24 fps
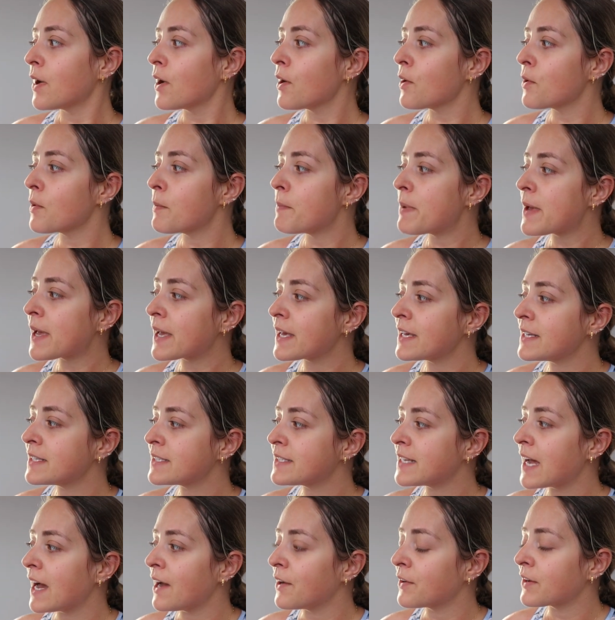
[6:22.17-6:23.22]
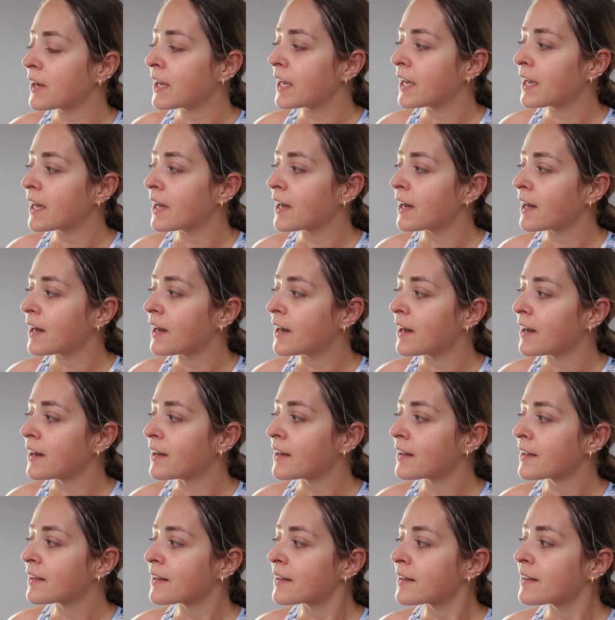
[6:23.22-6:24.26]
oh, Piggy's down here.
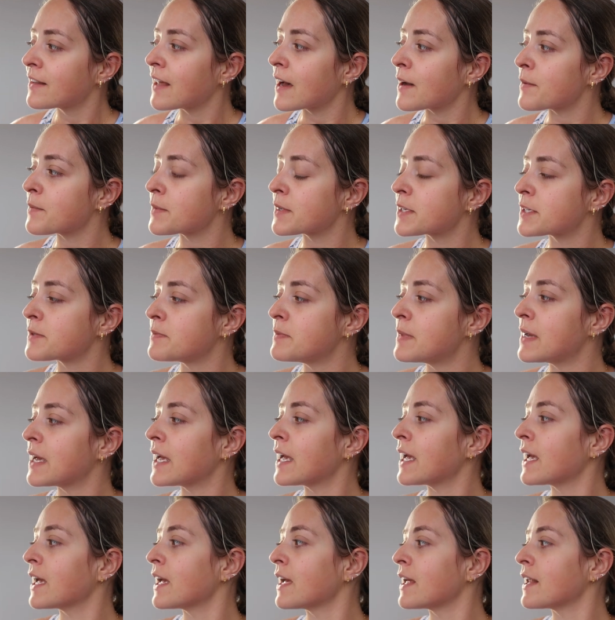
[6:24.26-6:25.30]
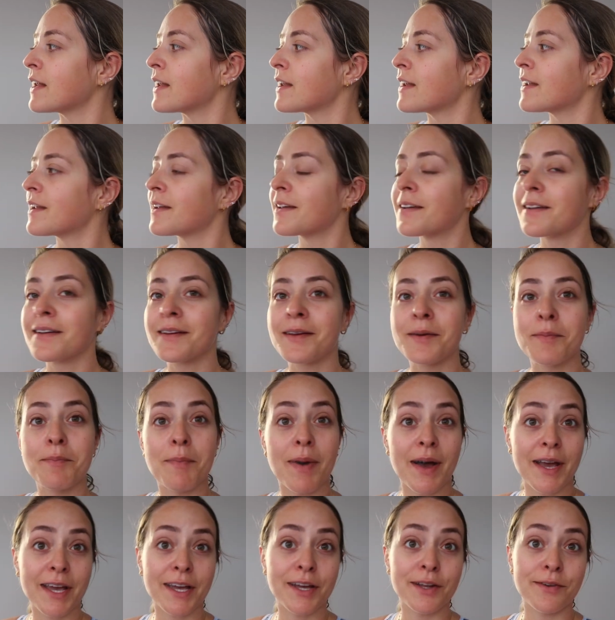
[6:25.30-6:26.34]
That must mean
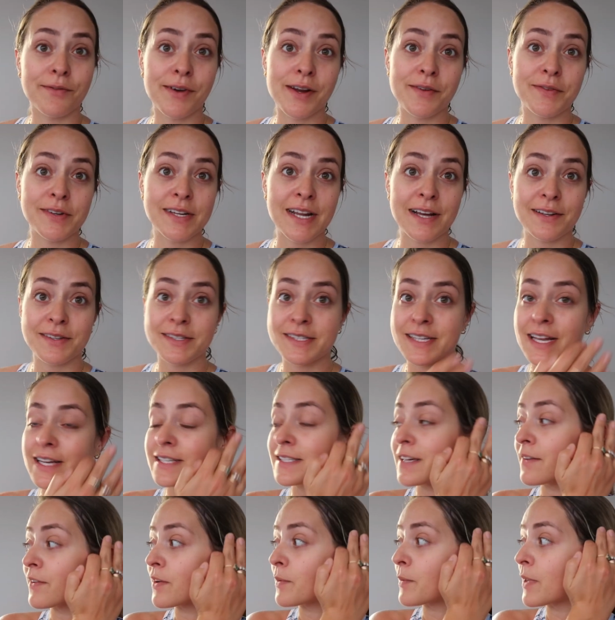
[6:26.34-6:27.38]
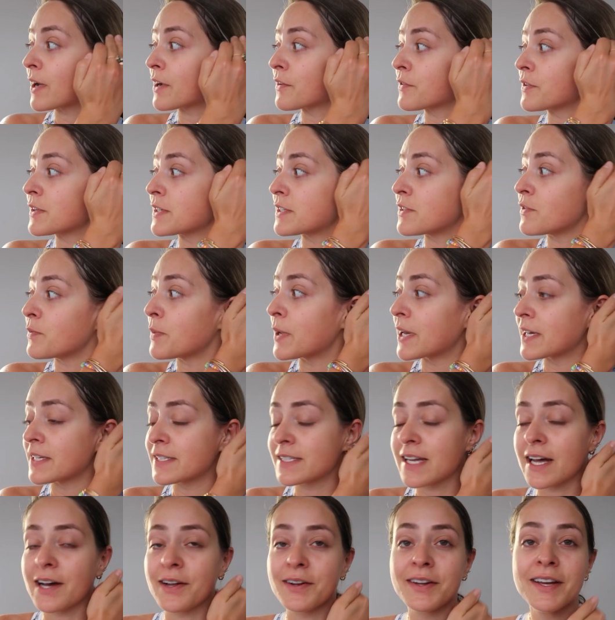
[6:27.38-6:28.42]
Mike and River downstairs having breakfast with
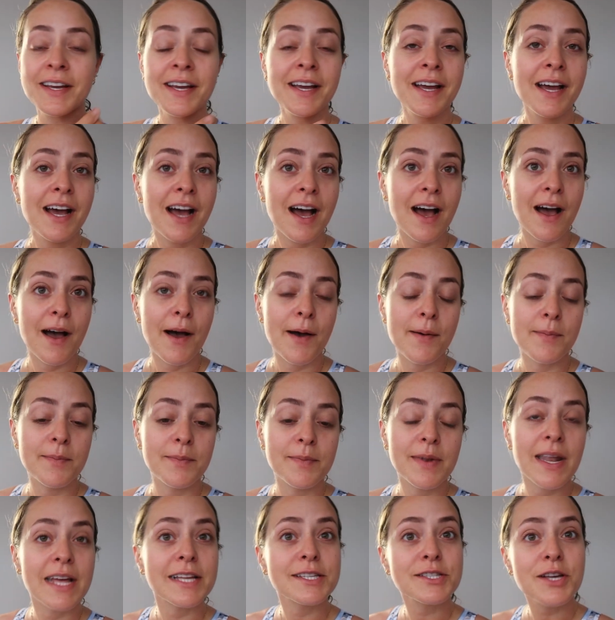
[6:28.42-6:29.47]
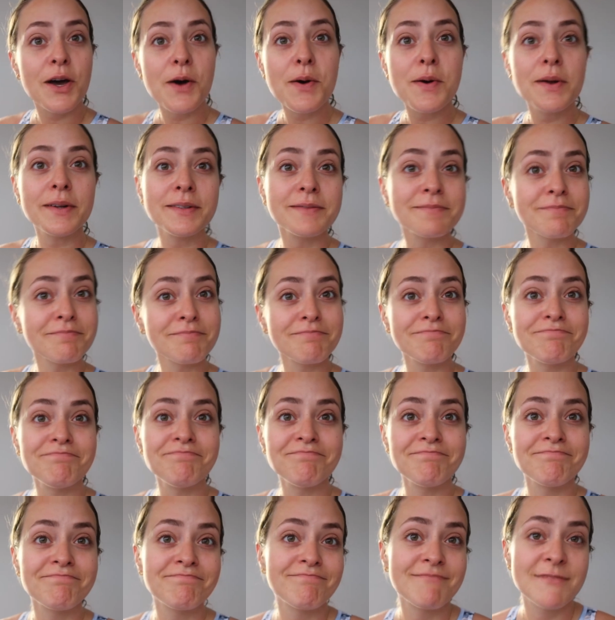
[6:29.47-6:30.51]
pigs down. Let's go and
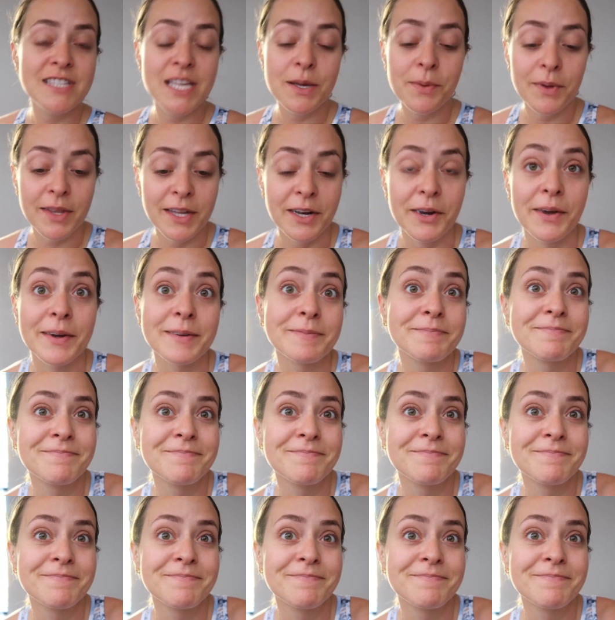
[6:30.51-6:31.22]
see what they're